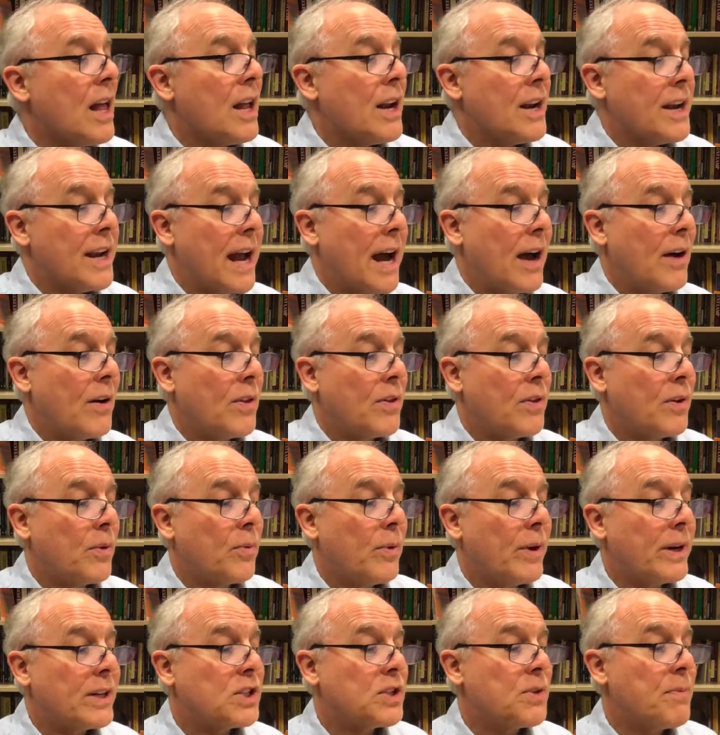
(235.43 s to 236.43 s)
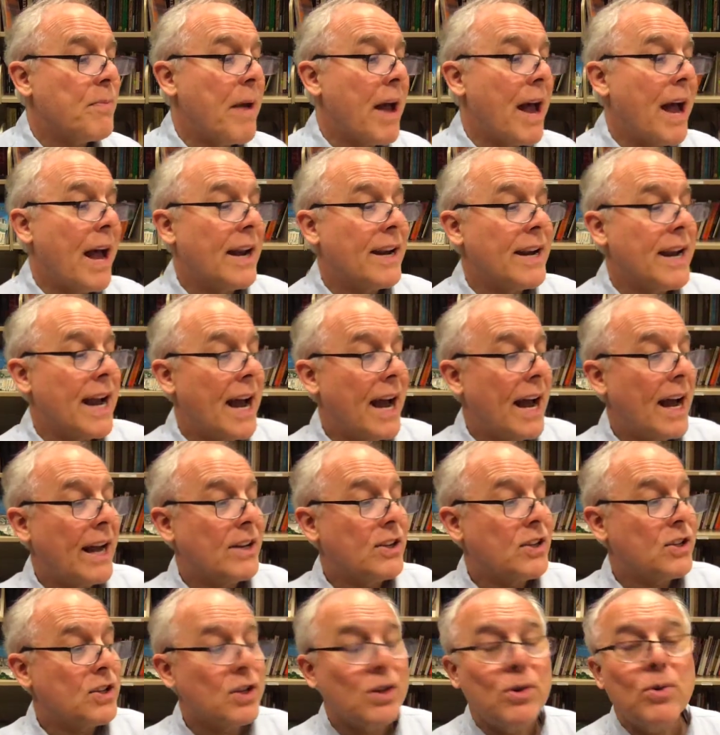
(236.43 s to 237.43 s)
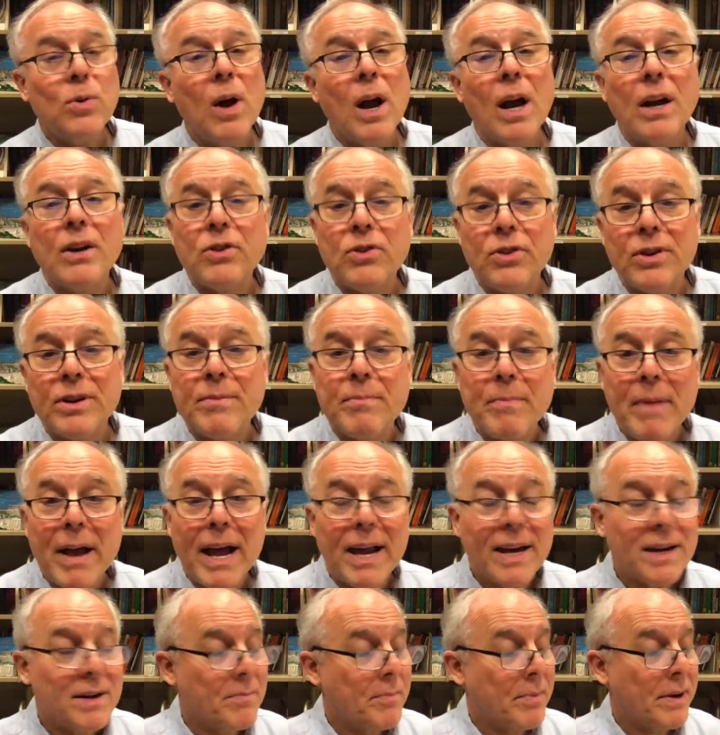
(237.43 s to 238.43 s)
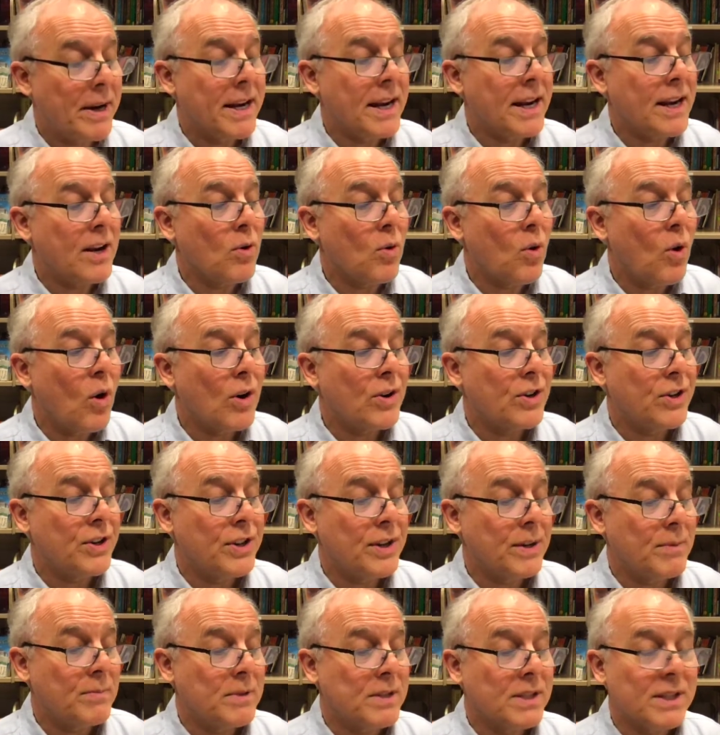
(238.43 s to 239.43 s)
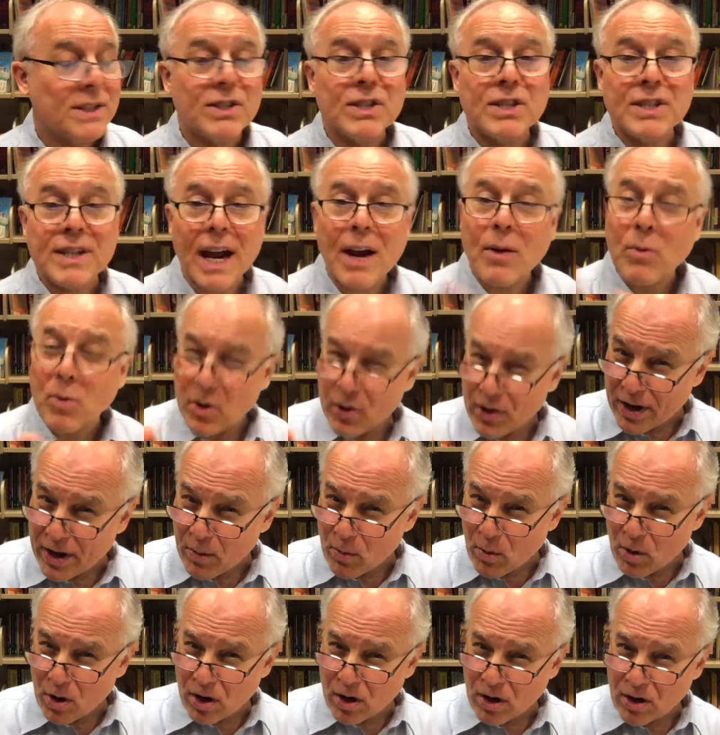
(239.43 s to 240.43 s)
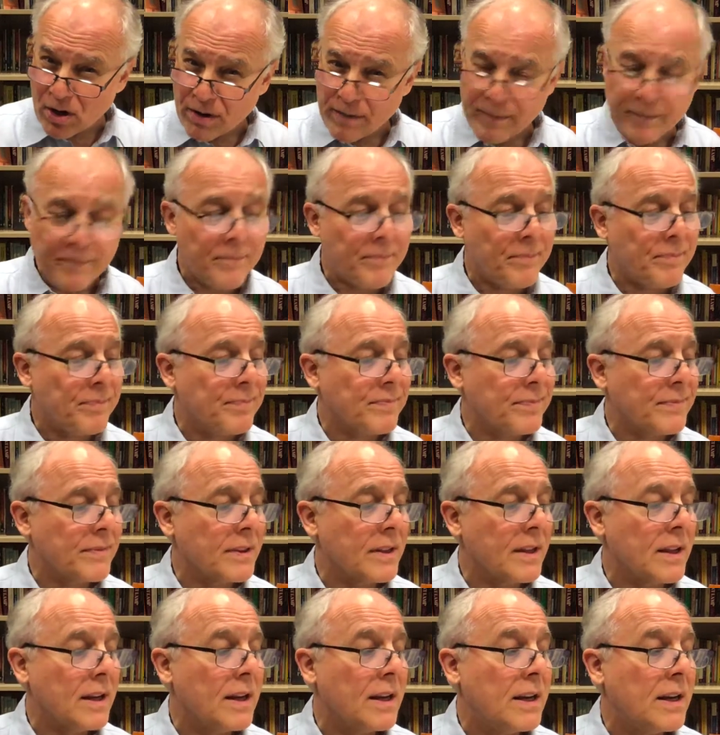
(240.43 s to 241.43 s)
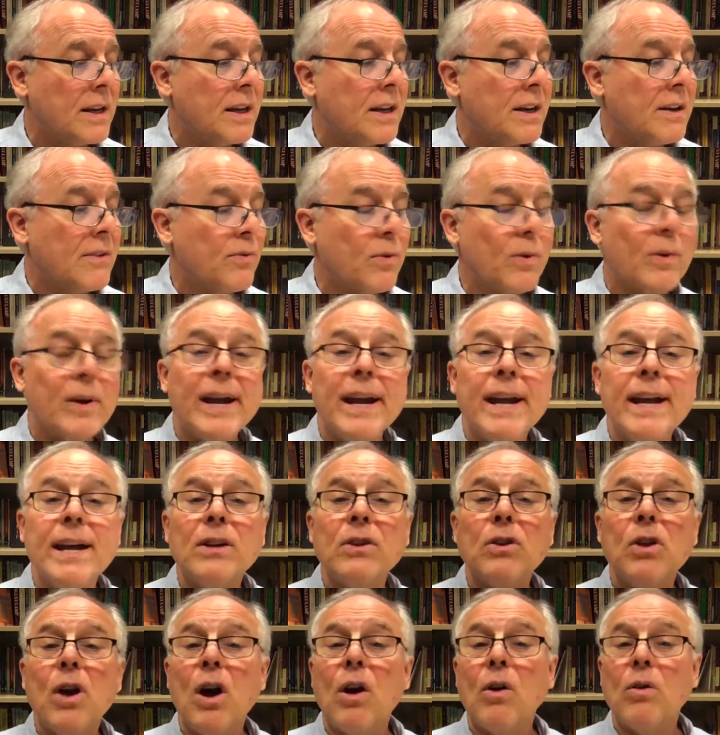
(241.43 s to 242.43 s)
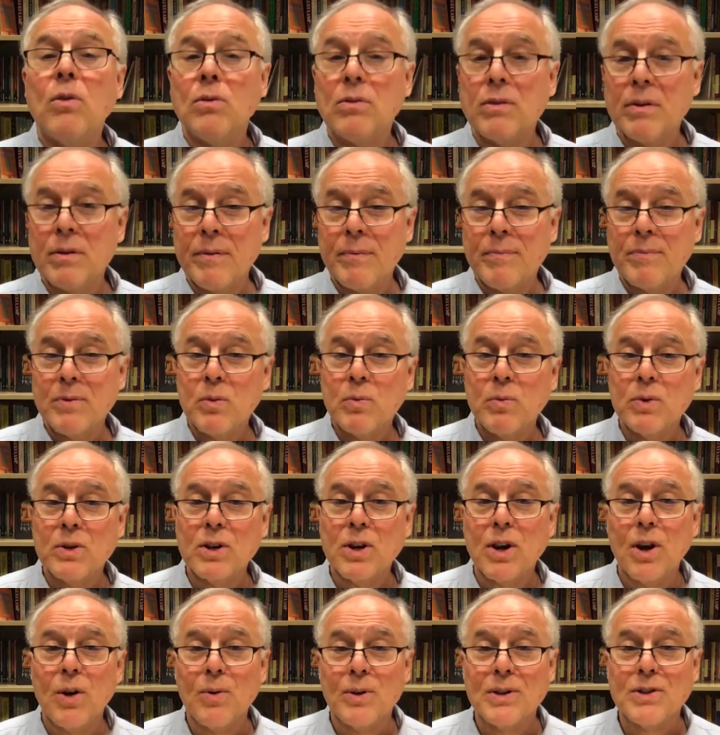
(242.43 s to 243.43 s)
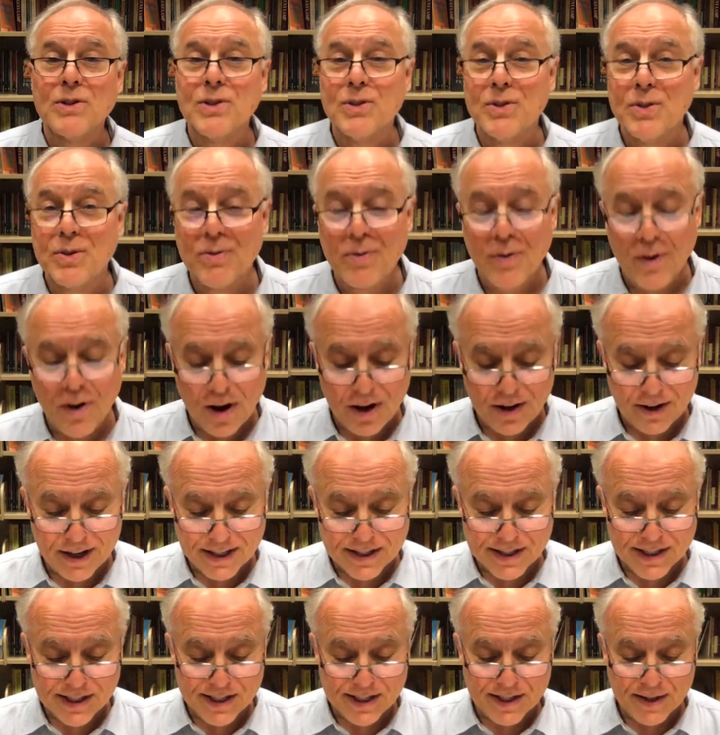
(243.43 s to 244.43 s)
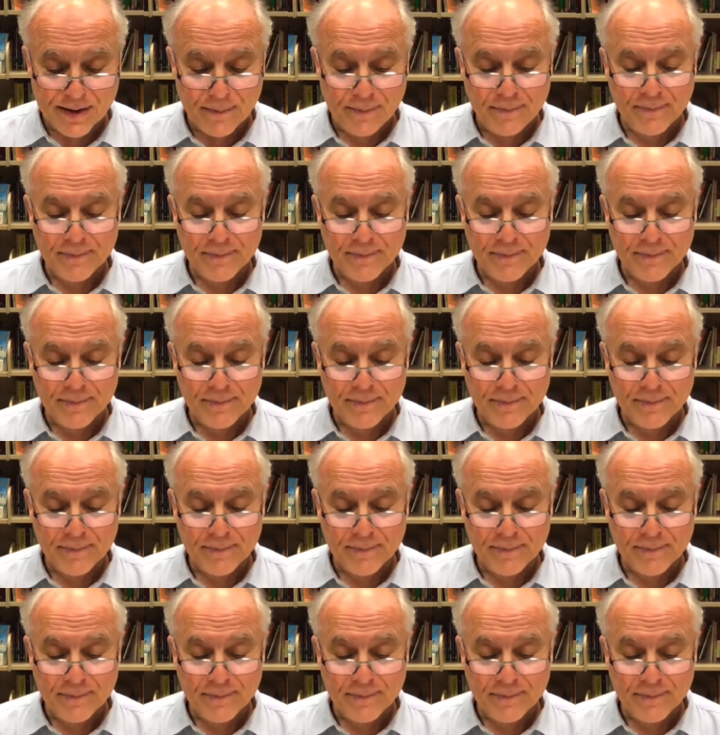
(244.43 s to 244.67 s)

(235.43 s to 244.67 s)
Now, the rich man had 200 men, but he ordered them to stay where were, for he alone would go into the forest.